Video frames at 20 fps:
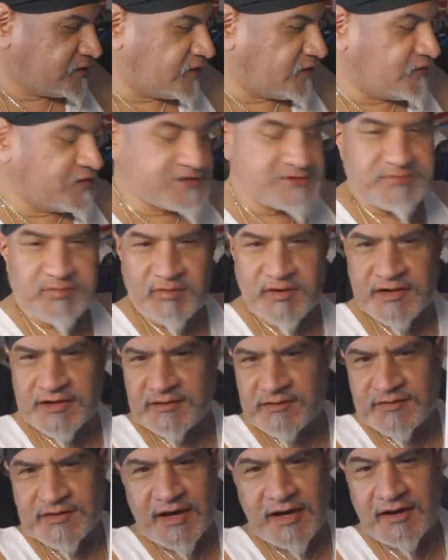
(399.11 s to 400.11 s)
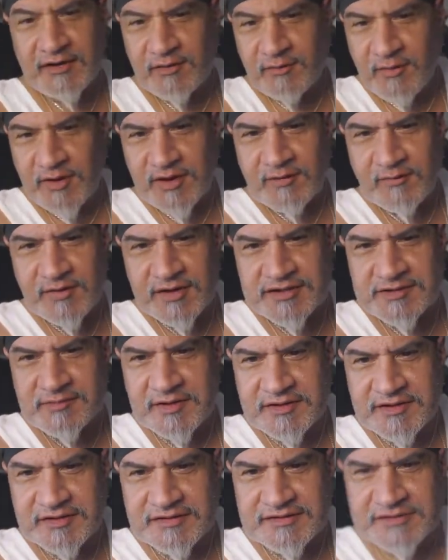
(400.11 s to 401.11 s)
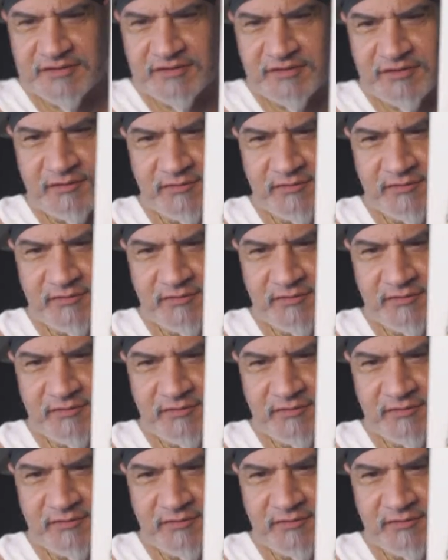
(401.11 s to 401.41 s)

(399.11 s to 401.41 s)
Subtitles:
And this point, I don't know what it was, but just